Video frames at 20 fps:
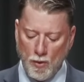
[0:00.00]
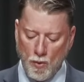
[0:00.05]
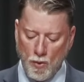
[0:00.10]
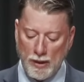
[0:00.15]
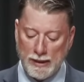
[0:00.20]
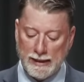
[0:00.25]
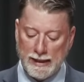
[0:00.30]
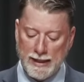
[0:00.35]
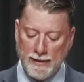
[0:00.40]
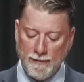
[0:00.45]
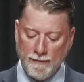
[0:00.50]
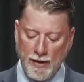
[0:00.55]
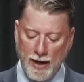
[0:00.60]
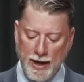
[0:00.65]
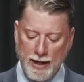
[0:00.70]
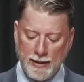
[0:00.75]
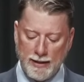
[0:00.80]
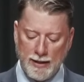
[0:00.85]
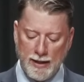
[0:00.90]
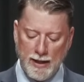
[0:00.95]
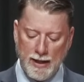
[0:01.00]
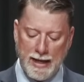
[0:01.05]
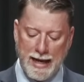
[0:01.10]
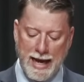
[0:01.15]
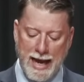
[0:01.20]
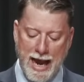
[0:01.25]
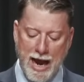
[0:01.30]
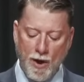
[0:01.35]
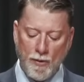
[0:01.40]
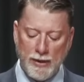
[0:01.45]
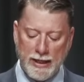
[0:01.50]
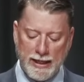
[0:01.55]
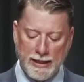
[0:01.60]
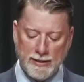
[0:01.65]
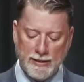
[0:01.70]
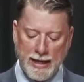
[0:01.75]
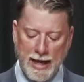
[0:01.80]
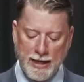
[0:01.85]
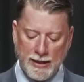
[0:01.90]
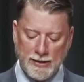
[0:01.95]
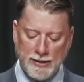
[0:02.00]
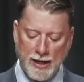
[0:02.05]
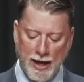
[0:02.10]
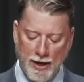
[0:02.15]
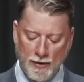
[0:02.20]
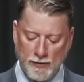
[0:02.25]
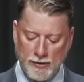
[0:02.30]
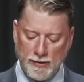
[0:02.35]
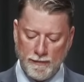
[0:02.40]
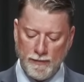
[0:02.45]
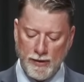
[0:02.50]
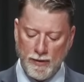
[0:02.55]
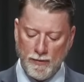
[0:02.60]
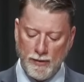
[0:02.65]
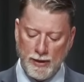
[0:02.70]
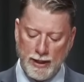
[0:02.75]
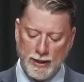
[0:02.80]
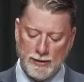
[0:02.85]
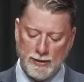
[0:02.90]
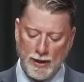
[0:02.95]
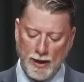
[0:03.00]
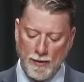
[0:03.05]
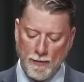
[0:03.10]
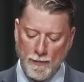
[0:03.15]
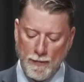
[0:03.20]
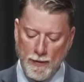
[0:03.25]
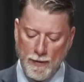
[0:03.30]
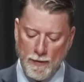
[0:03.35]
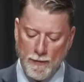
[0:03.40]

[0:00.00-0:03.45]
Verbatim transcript: or a Levite now in ex- exiles, if they were in exile.